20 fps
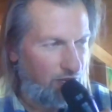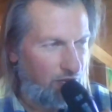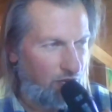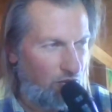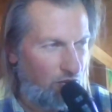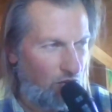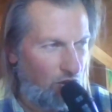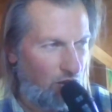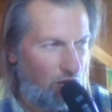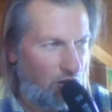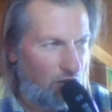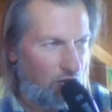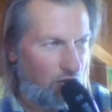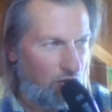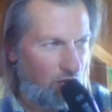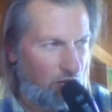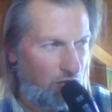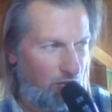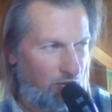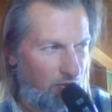You can
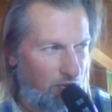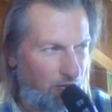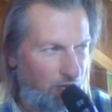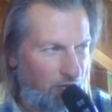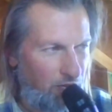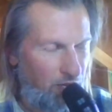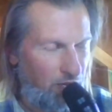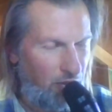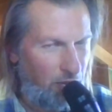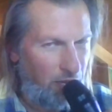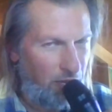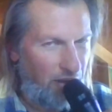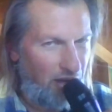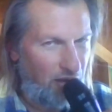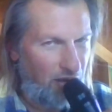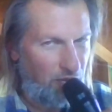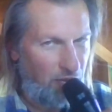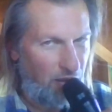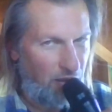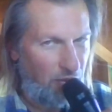also be
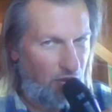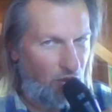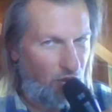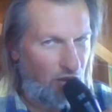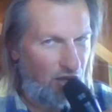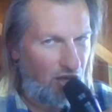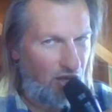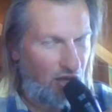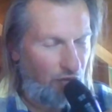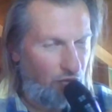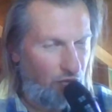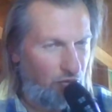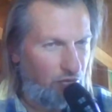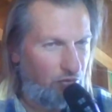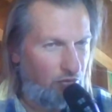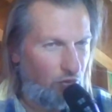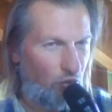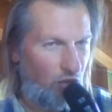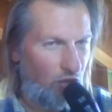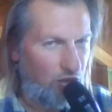part. Maybe you can have
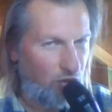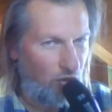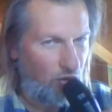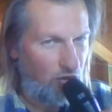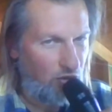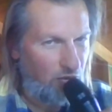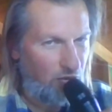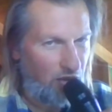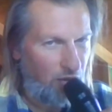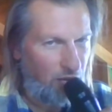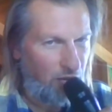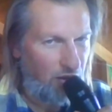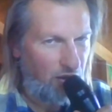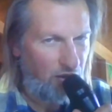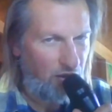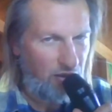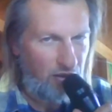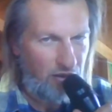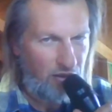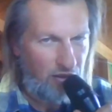questions, maybe,
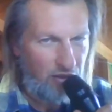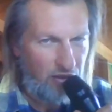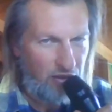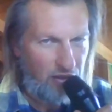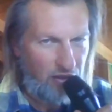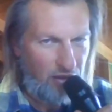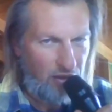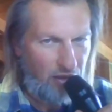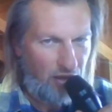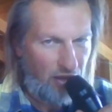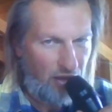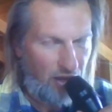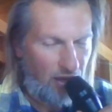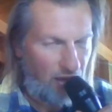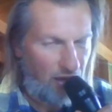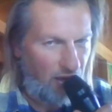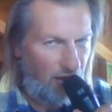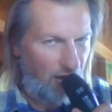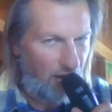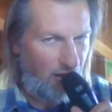and I
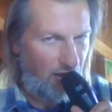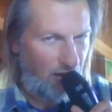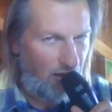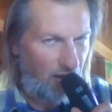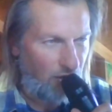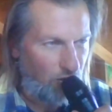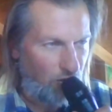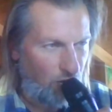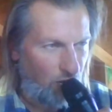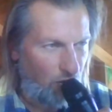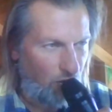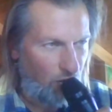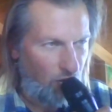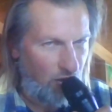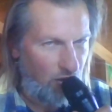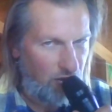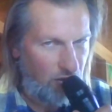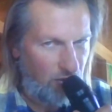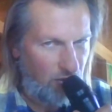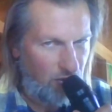can answer your
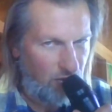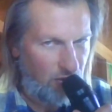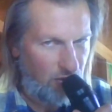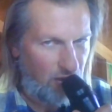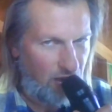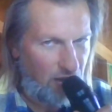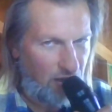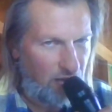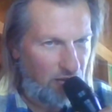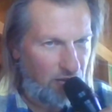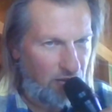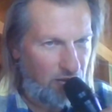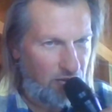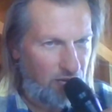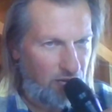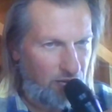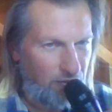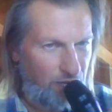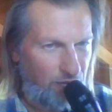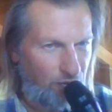questions, and
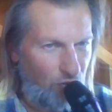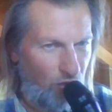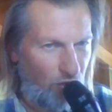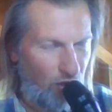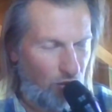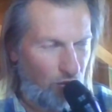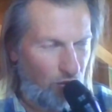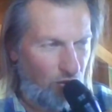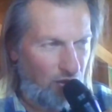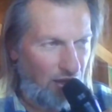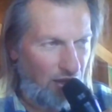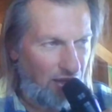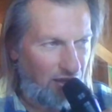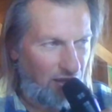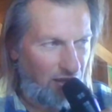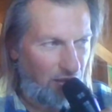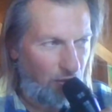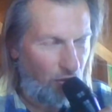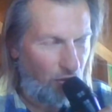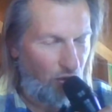we can do it
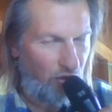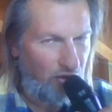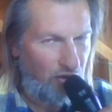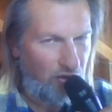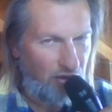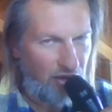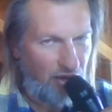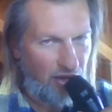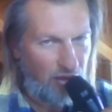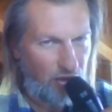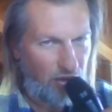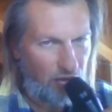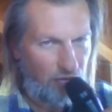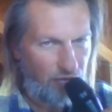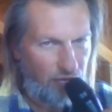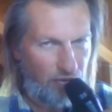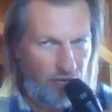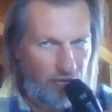like a more interactive.